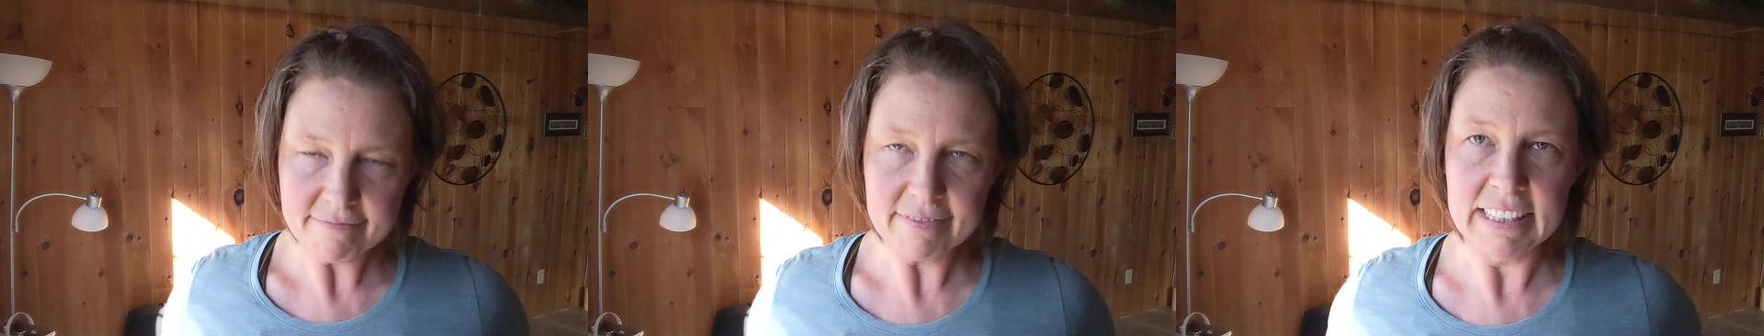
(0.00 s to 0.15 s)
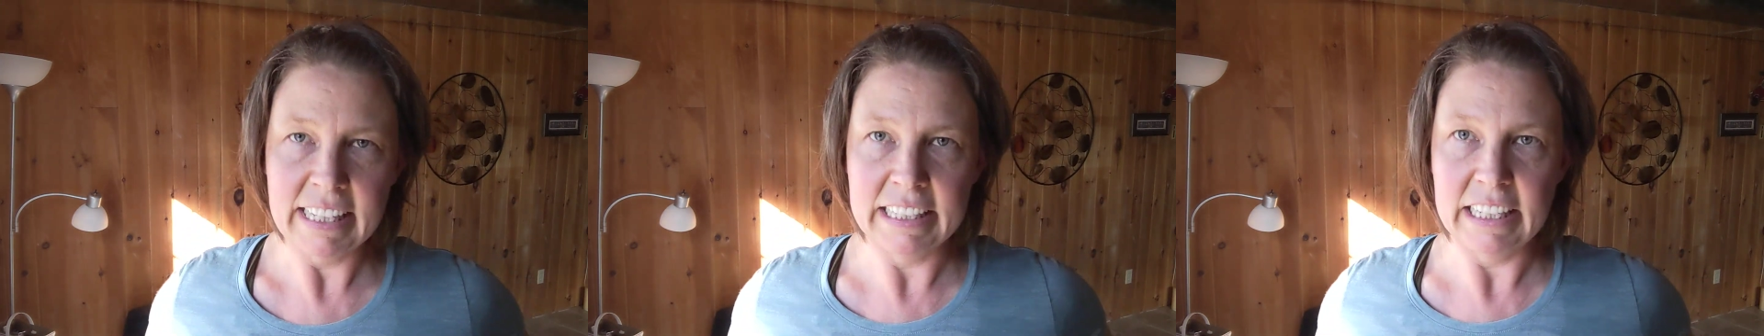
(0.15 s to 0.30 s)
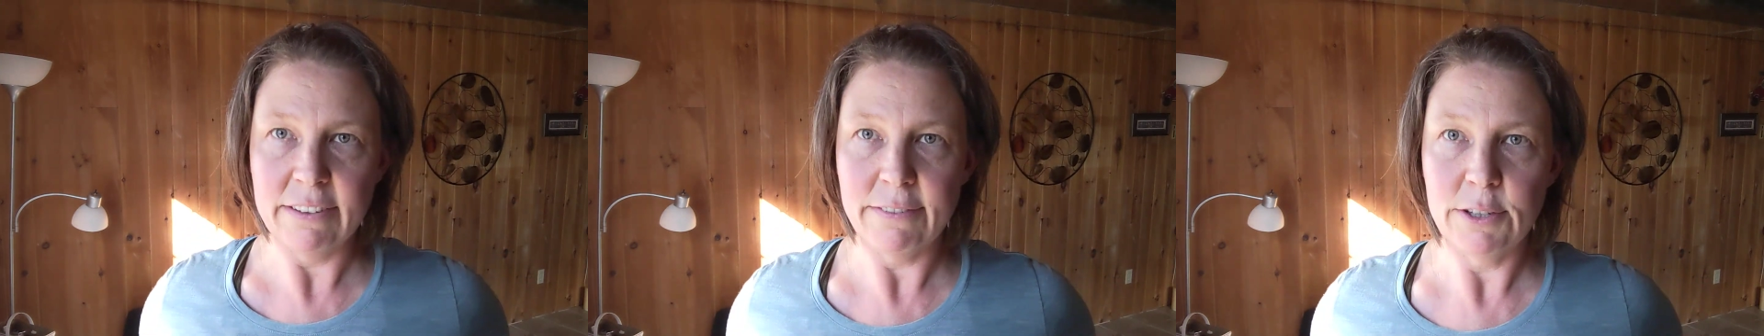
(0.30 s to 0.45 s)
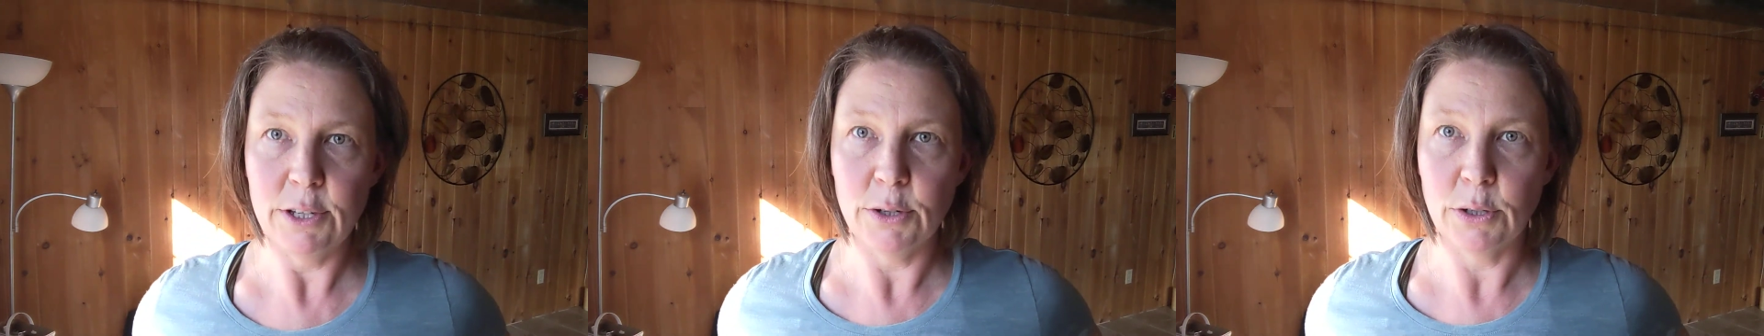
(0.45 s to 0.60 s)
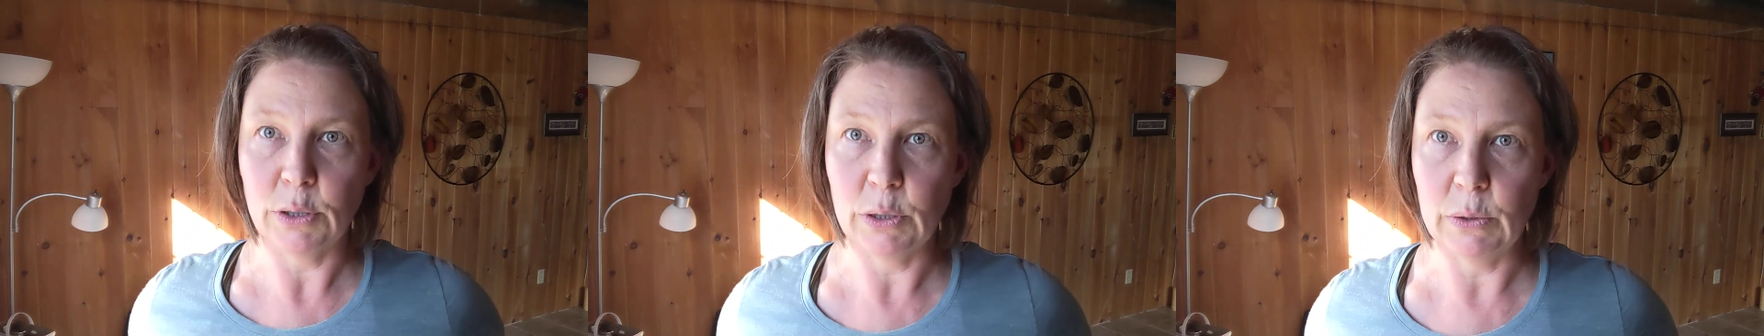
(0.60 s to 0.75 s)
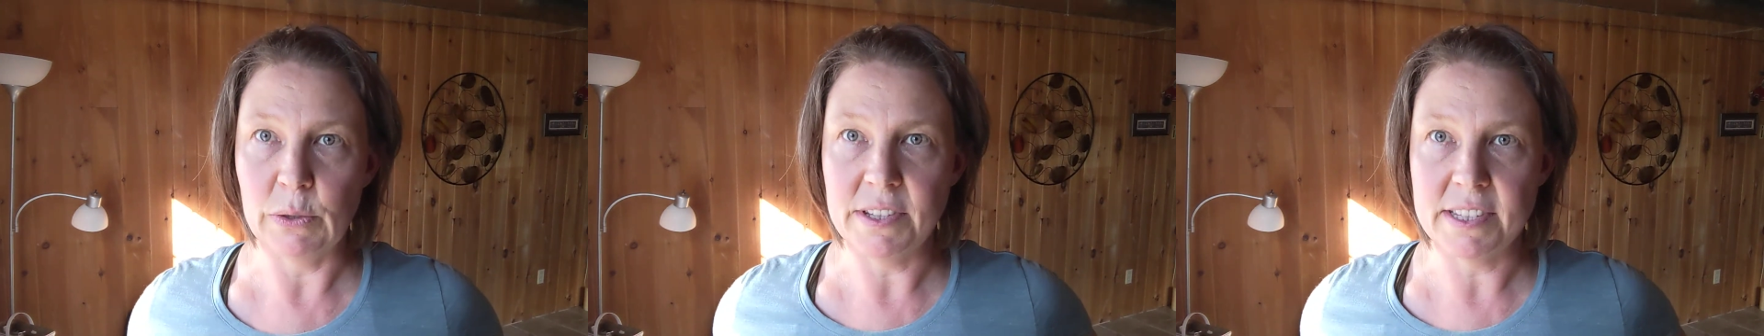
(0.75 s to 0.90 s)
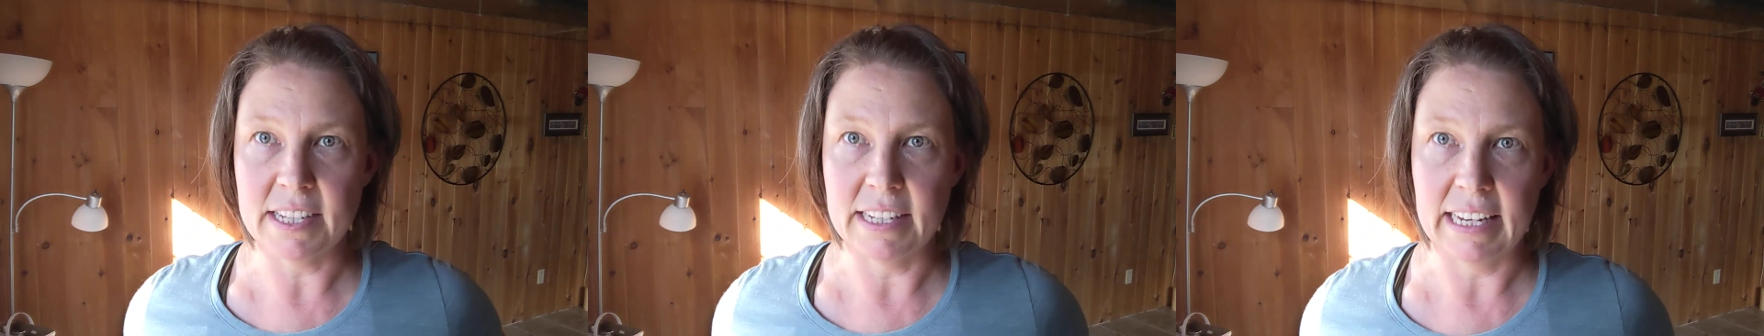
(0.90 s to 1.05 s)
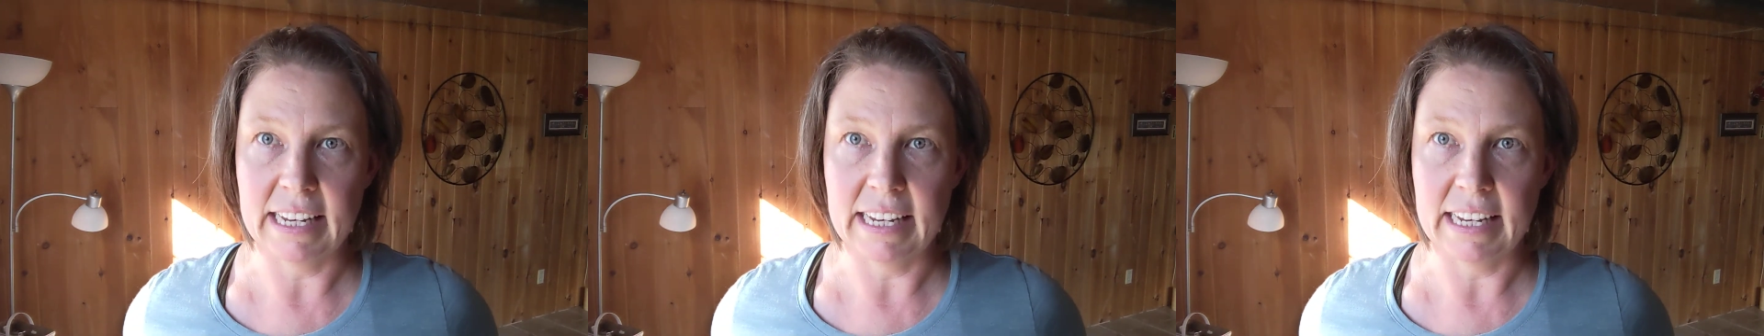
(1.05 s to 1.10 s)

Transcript: and giving your glutes a